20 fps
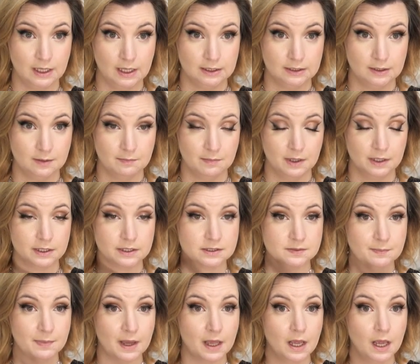I love
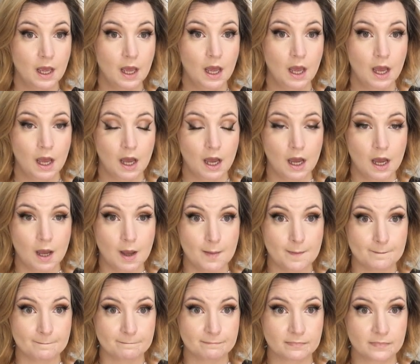monkeys. But,
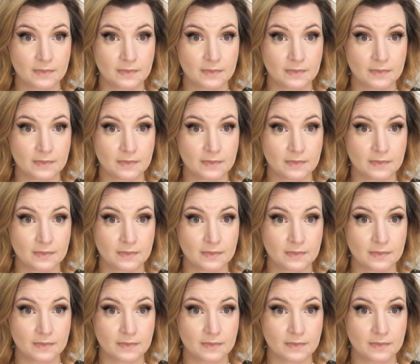um,